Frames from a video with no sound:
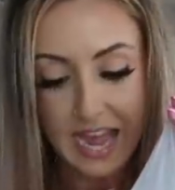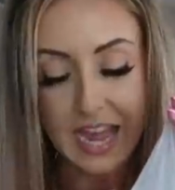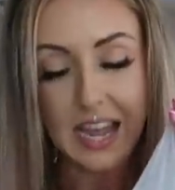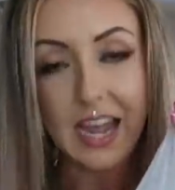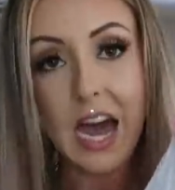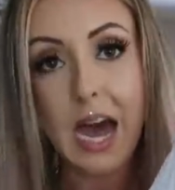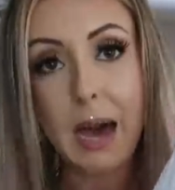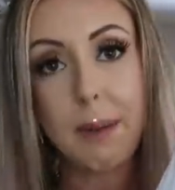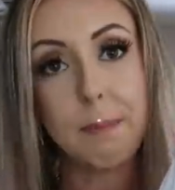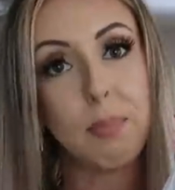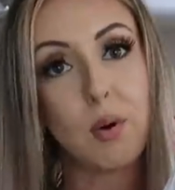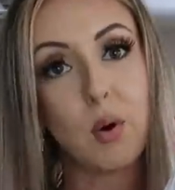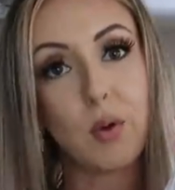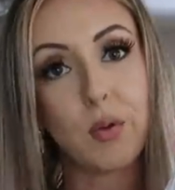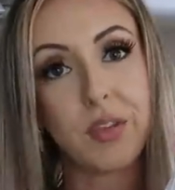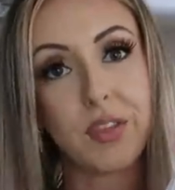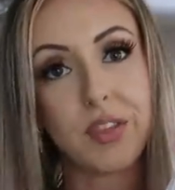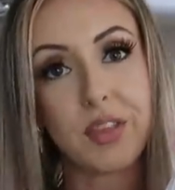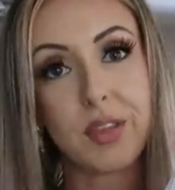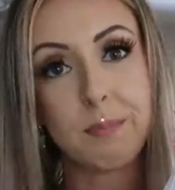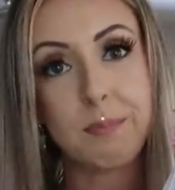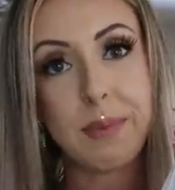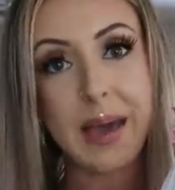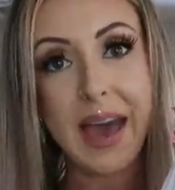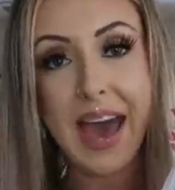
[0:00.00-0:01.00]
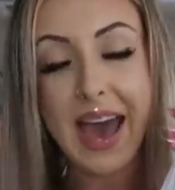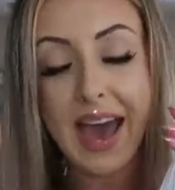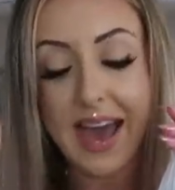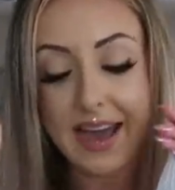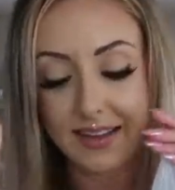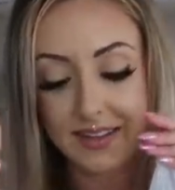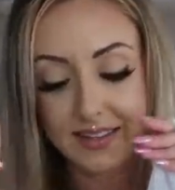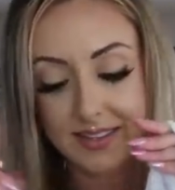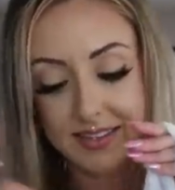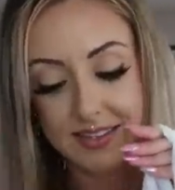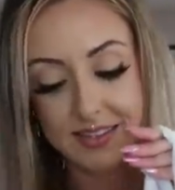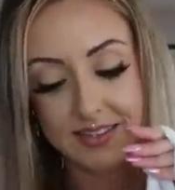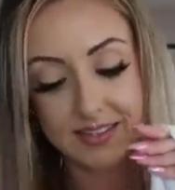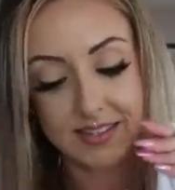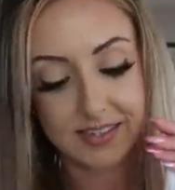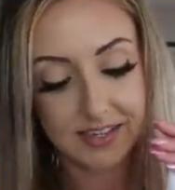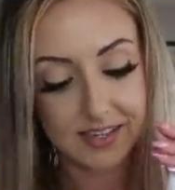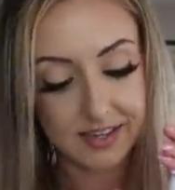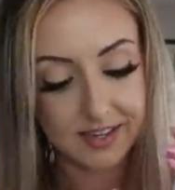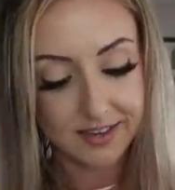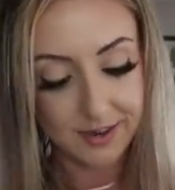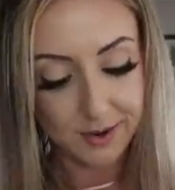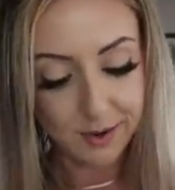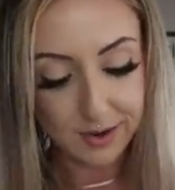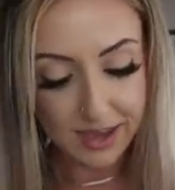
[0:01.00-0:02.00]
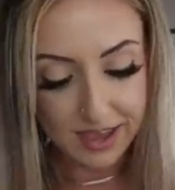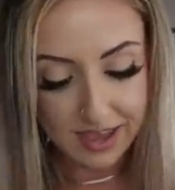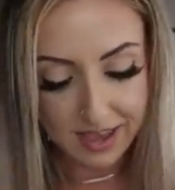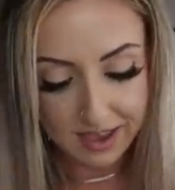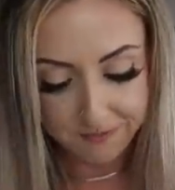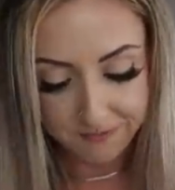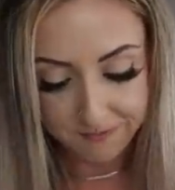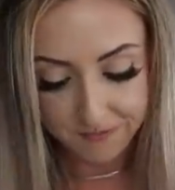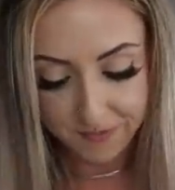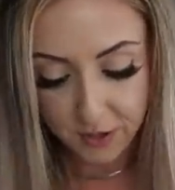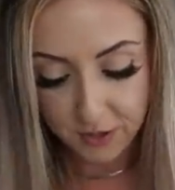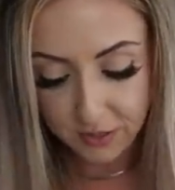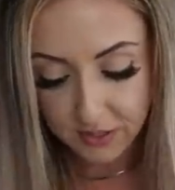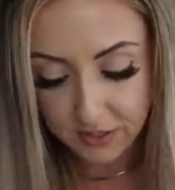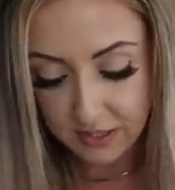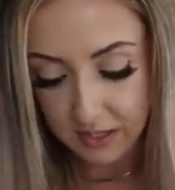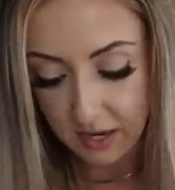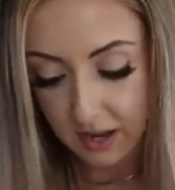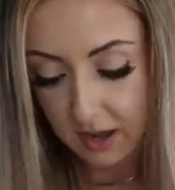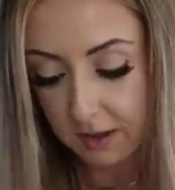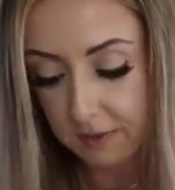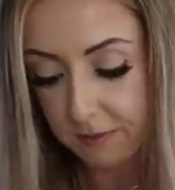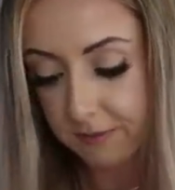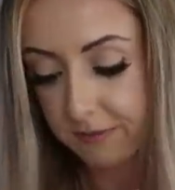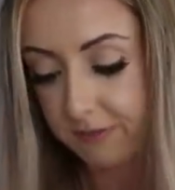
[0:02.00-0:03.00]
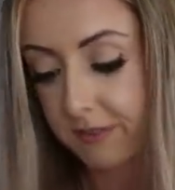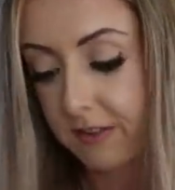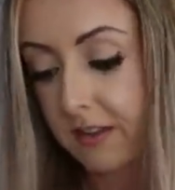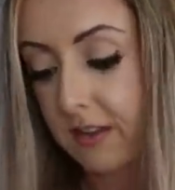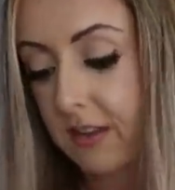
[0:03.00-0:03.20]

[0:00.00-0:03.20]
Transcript: I got both of the bags. Okay, first off,